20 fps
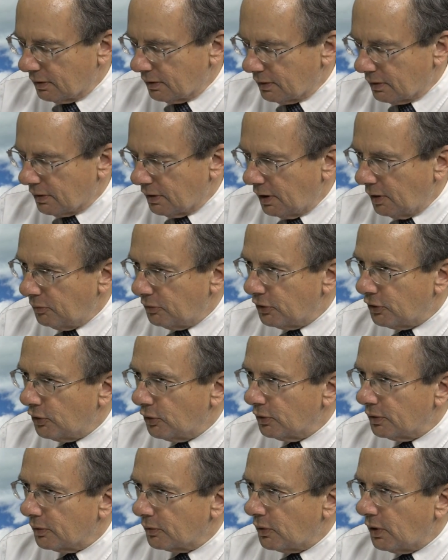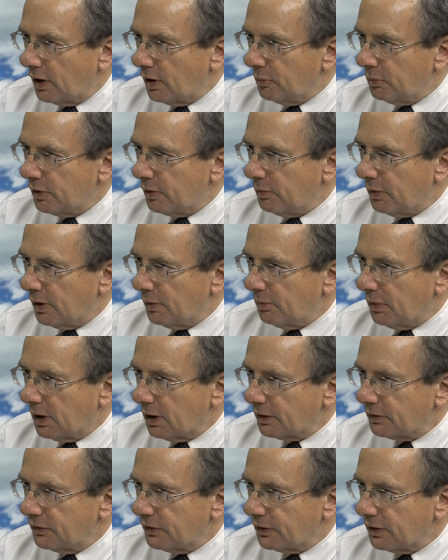claimed to know quite a bit about
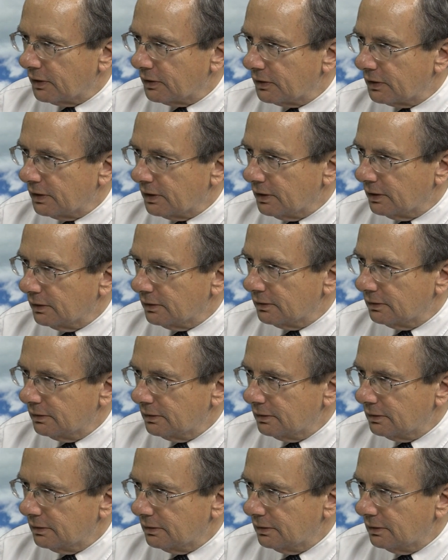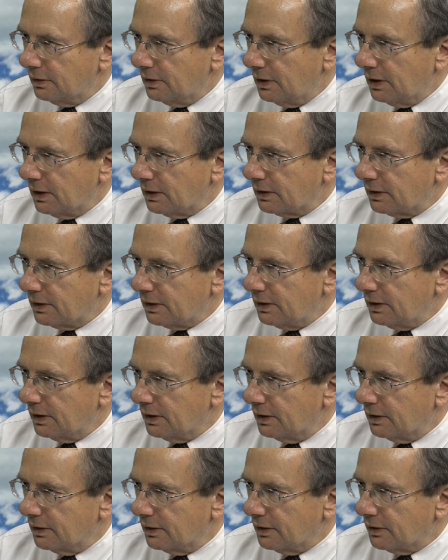boxing at the
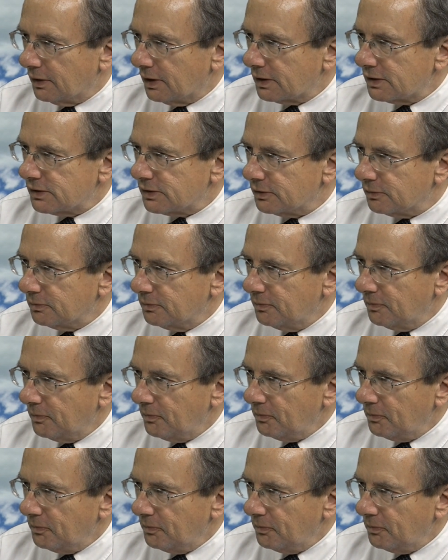election.